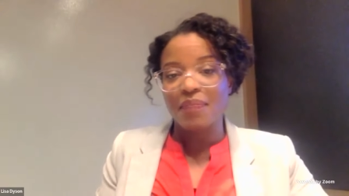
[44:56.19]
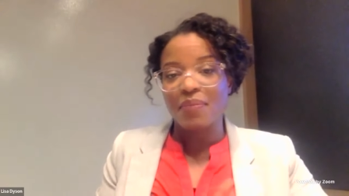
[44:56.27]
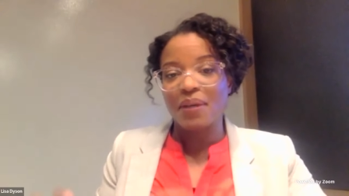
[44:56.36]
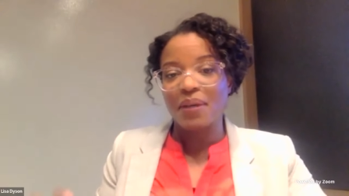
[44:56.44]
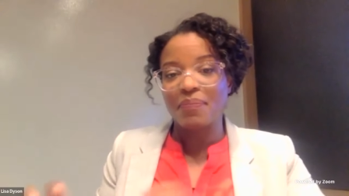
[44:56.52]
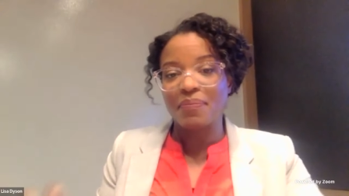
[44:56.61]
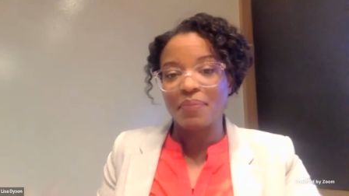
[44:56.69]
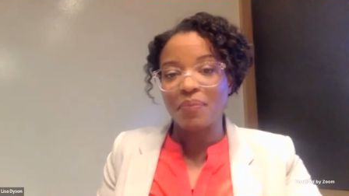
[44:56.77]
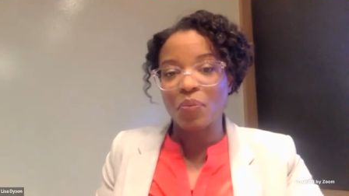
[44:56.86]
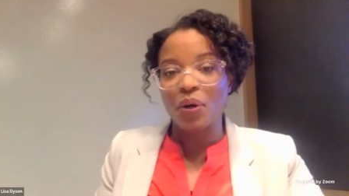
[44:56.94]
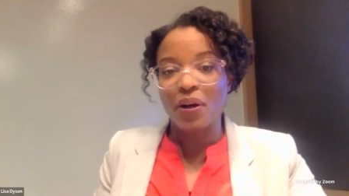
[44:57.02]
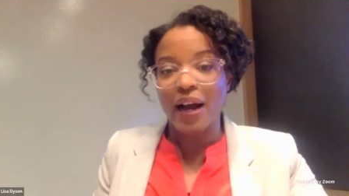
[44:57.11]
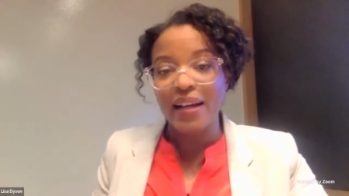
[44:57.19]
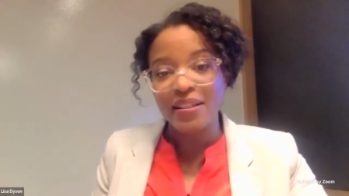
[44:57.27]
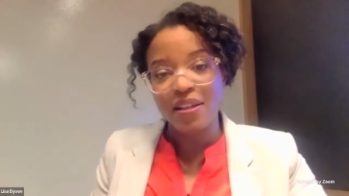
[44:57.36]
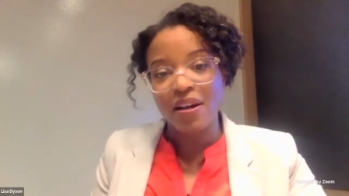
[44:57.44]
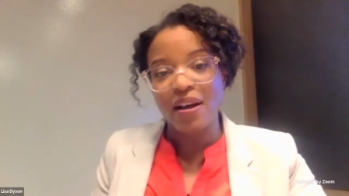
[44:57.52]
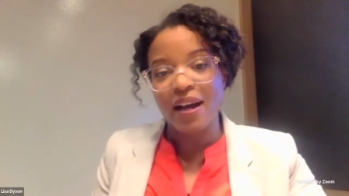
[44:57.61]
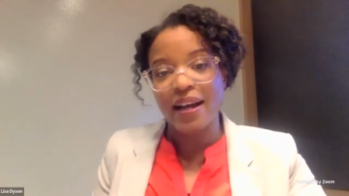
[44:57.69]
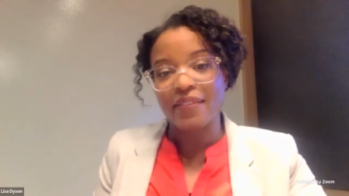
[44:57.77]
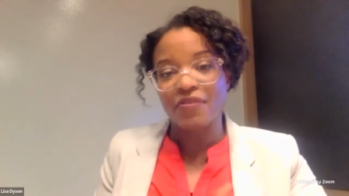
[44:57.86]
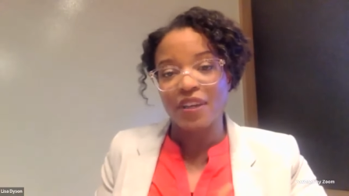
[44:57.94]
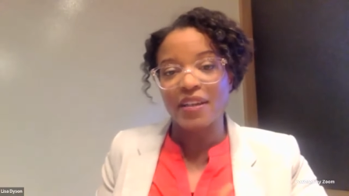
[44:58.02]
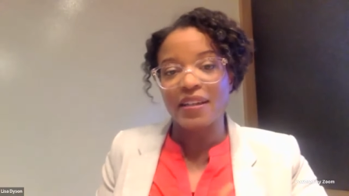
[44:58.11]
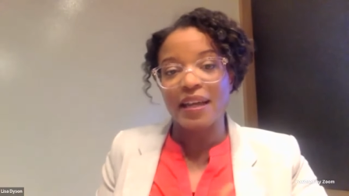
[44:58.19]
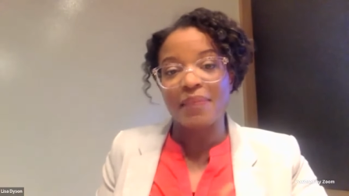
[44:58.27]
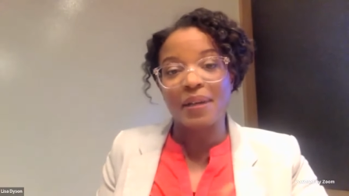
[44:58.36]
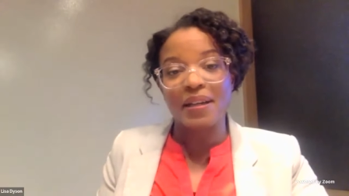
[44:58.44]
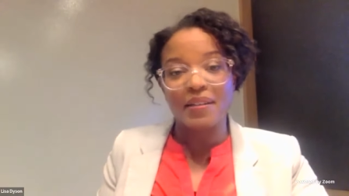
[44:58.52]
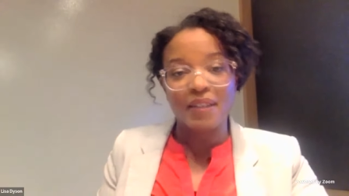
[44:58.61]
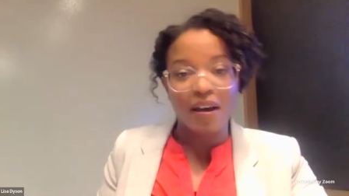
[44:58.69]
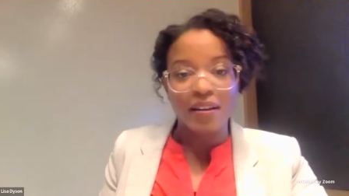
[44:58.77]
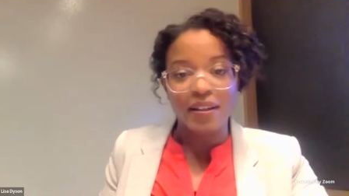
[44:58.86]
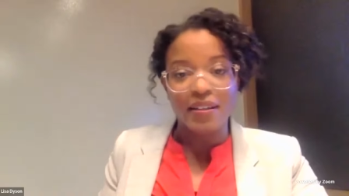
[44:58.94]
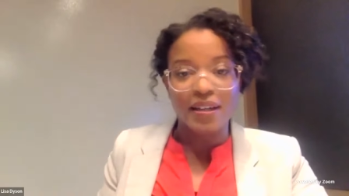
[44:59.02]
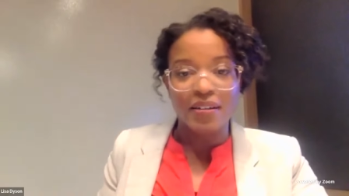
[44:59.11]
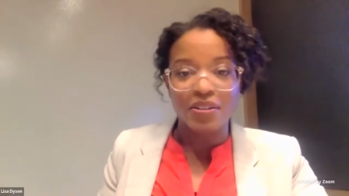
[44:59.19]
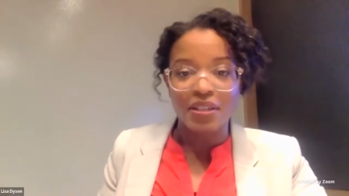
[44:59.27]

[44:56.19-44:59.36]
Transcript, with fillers: But where I saw I could fit, and my colleague Dr.